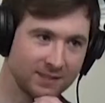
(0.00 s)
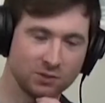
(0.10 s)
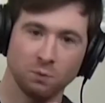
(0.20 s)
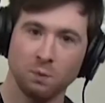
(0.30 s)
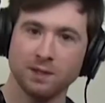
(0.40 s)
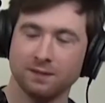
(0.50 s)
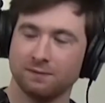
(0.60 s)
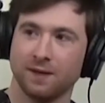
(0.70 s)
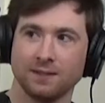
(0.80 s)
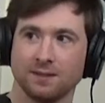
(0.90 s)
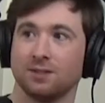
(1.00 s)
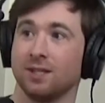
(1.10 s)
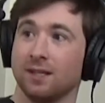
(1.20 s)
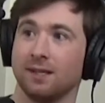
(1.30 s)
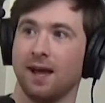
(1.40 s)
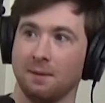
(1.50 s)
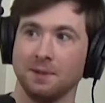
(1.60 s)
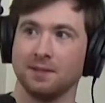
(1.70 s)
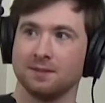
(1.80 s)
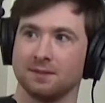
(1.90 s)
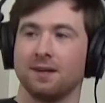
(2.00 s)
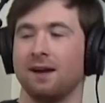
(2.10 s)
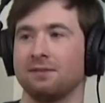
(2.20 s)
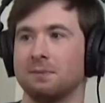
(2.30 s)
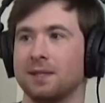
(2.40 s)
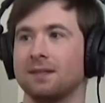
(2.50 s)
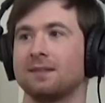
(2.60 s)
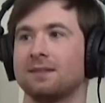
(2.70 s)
So what defines a chain? How many does there have to be?